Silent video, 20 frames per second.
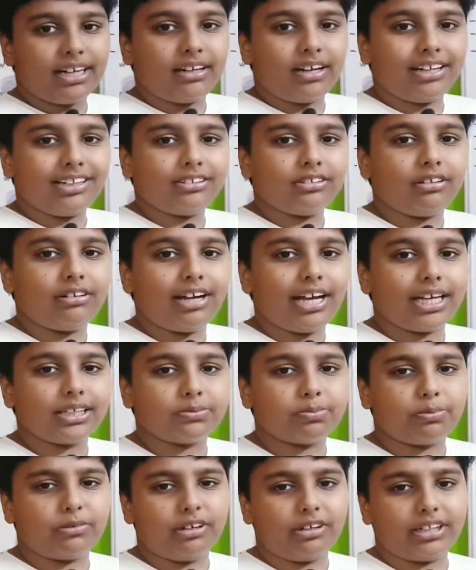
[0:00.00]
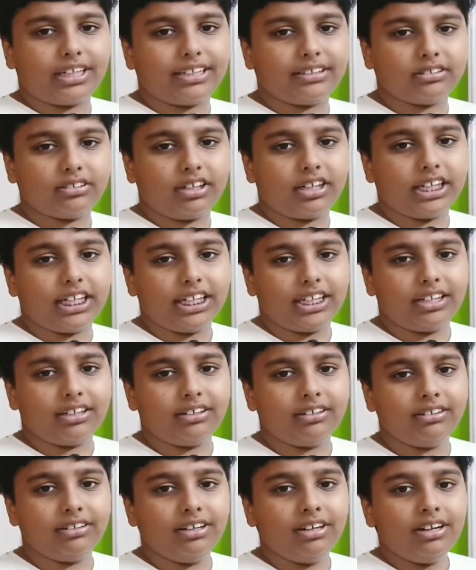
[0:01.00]
also has proteins on it
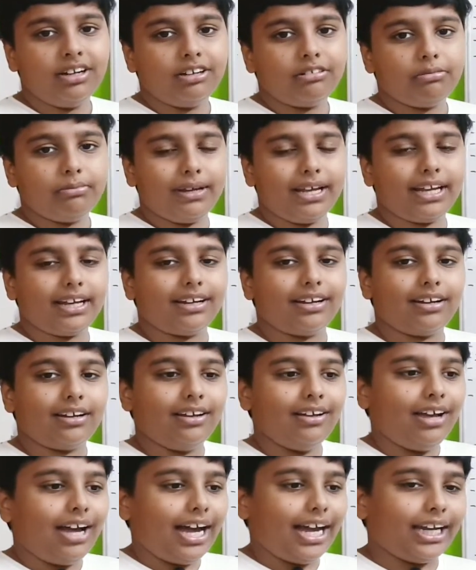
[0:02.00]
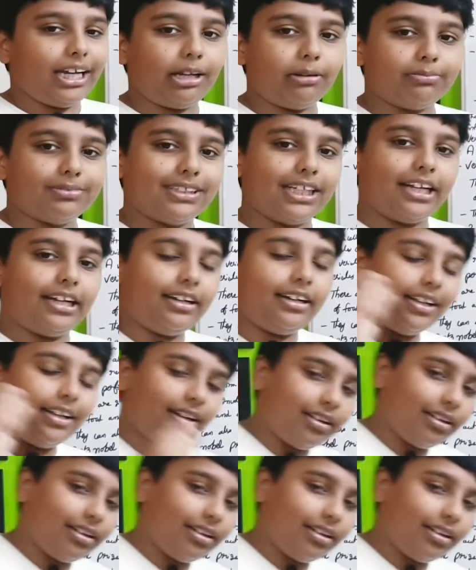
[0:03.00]
to make items enter